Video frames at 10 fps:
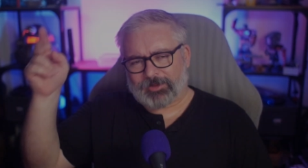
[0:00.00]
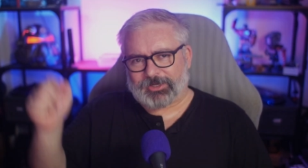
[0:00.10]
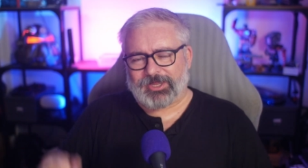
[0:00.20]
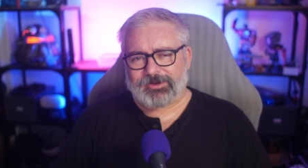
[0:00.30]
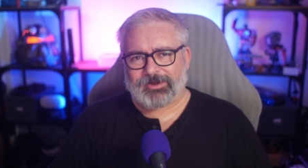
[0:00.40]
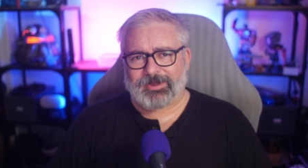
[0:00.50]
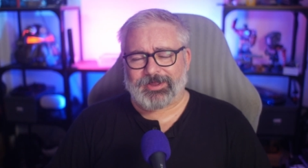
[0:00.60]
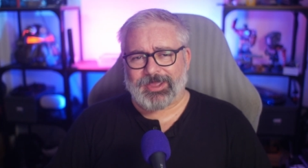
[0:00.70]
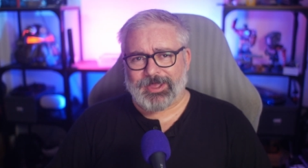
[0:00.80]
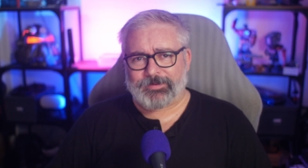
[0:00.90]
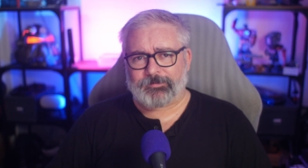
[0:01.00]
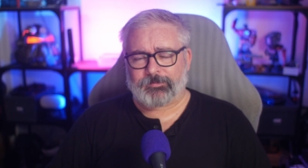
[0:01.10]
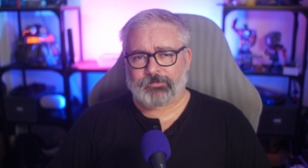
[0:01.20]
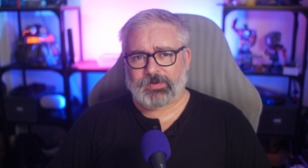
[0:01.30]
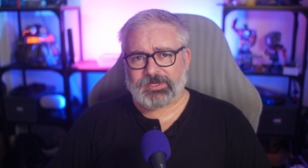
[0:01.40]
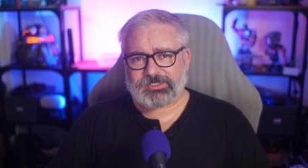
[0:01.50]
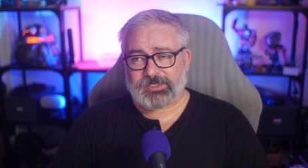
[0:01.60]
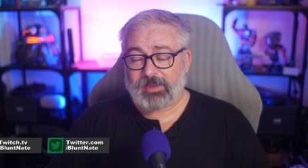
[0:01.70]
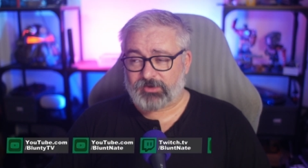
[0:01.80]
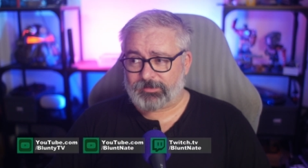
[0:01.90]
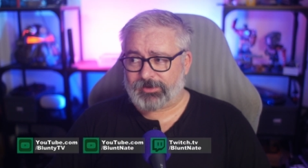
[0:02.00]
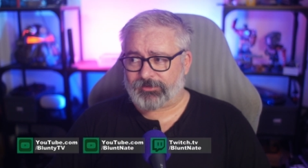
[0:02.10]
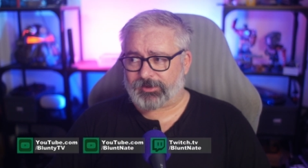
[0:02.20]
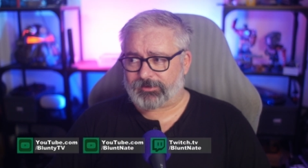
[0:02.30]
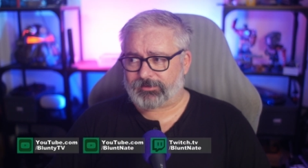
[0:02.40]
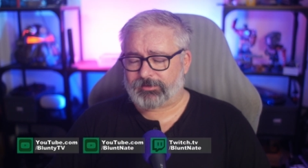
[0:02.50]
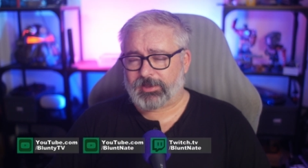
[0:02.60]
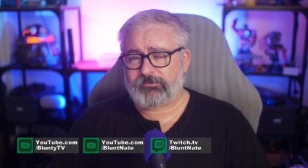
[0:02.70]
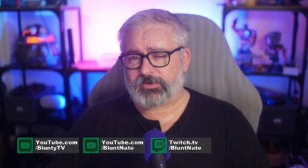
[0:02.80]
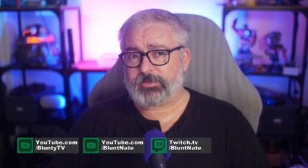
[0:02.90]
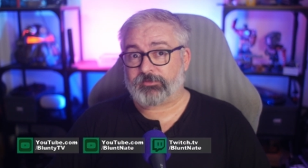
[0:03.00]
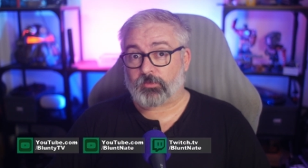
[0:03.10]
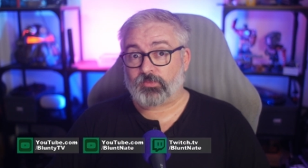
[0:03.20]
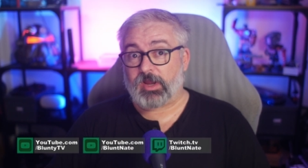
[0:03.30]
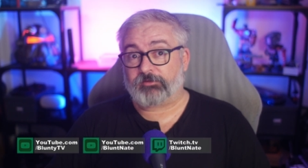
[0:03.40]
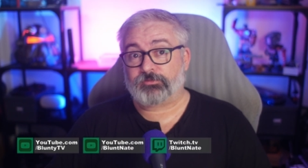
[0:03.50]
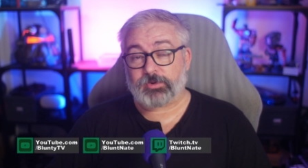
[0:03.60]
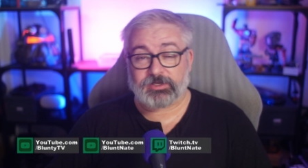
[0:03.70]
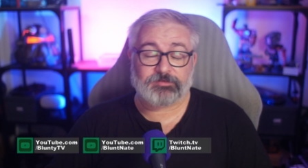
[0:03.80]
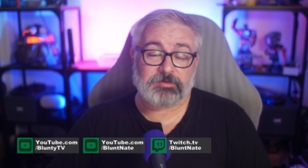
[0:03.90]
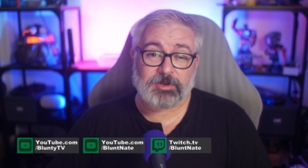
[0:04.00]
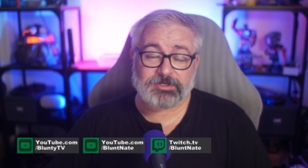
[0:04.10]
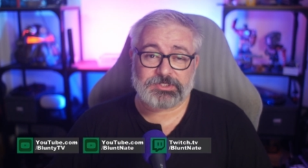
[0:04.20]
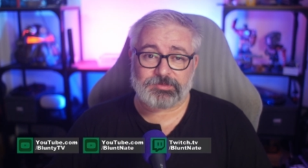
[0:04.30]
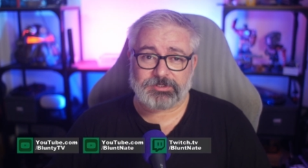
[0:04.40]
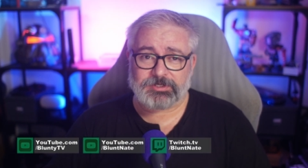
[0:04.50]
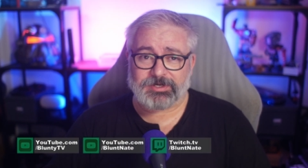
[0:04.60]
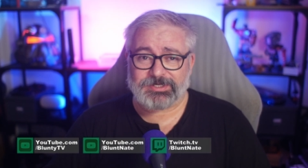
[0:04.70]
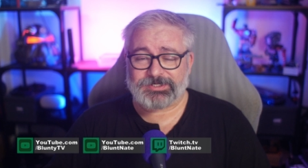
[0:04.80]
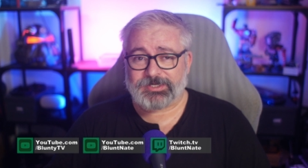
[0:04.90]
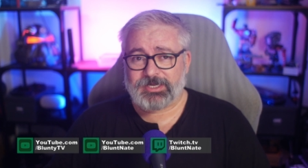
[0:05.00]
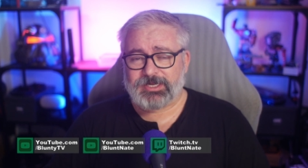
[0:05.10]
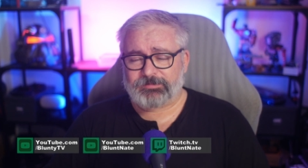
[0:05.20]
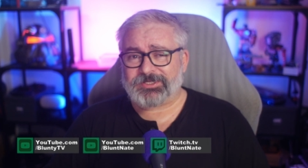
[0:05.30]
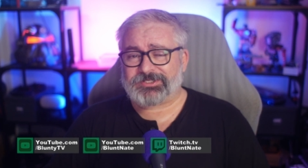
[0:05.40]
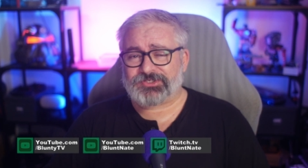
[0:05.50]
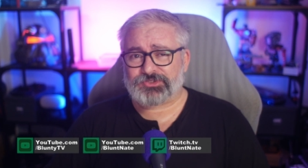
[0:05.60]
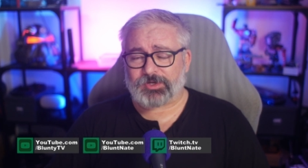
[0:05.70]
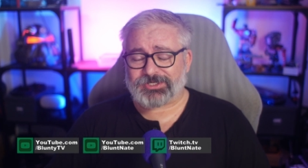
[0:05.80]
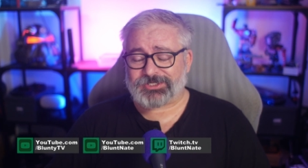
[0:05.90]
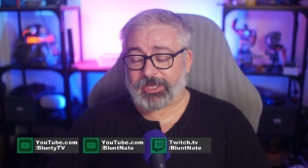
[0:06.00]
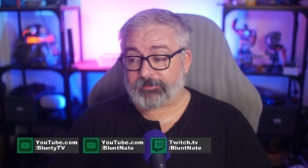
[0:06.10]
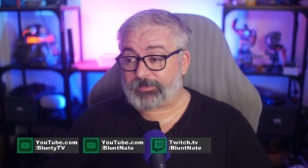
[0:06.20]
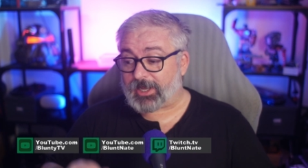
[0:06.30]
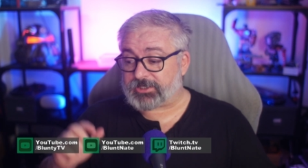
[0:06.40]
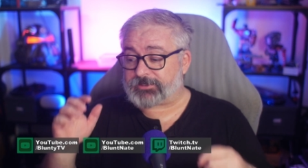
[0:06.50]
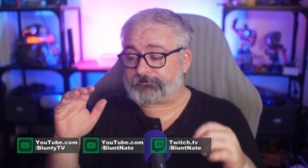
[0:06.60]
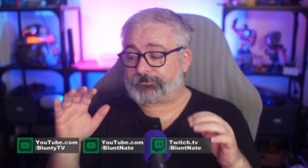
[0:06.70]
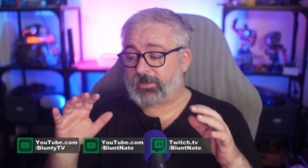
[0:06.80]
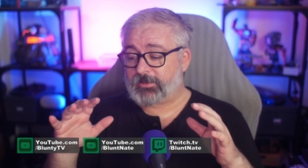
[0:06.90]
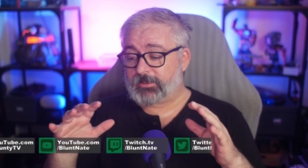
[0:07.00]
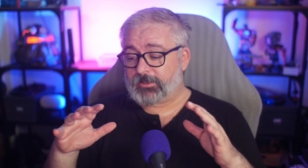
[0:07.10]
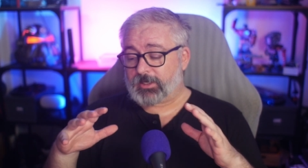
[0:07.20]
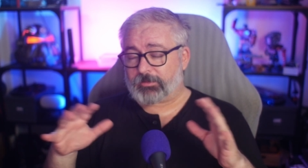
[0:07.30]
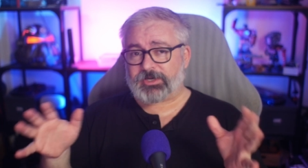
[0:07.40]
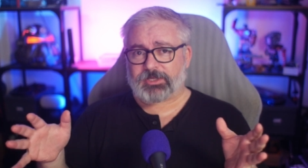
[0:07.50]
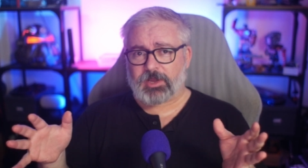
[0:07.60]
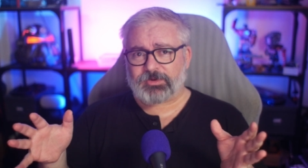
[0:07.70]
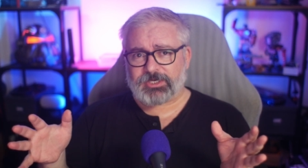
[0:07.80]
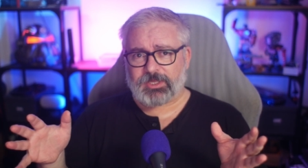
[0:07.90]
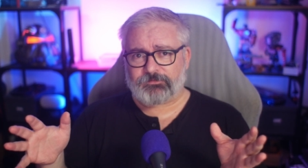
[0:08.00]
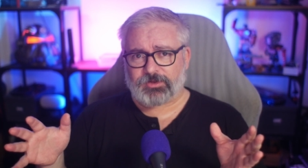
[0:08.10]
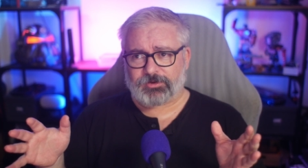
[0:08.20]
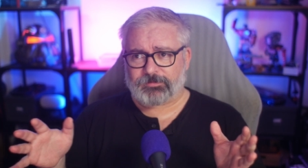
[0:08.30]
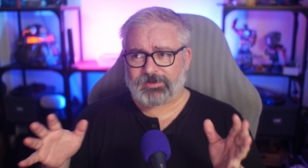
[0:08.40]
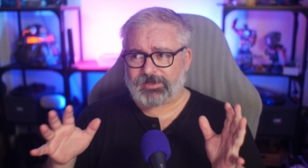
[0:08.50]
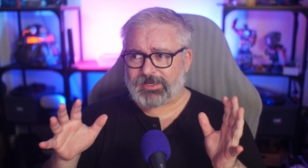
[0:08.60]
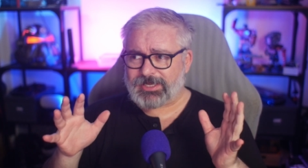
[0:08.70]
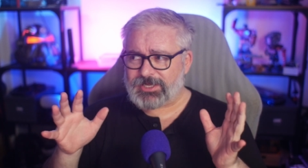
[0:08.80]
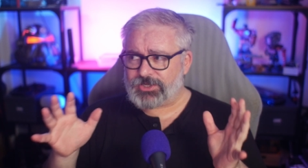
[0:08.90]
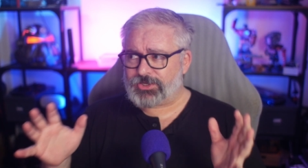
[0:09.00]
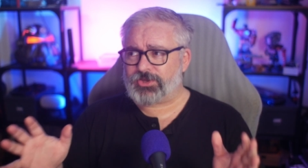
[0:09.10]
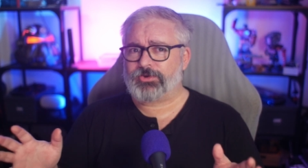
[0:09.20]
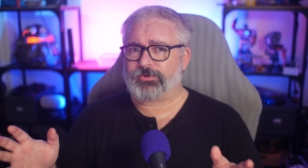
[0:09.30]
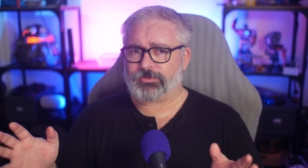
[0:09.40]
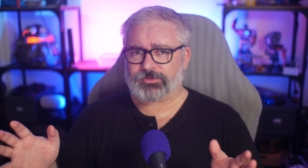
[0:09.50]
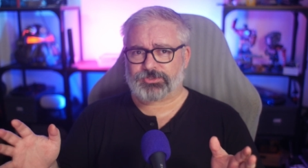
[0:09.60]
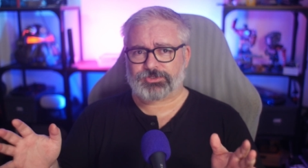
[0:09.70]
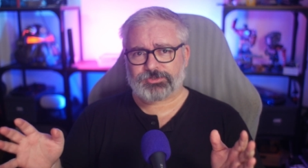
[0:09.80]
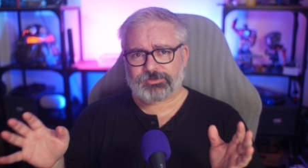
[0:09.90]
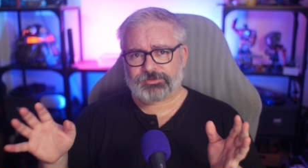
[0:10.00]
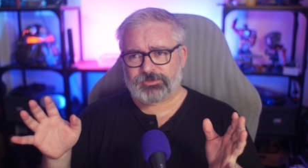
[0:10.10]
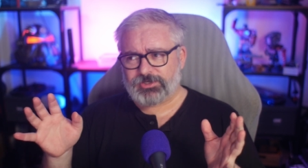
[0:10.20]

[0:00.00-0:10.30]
Hello again. I am Blunty, having a bit of a rough week, if I'm honest with you guys. A bit stressed out, but I wanted to give you a huge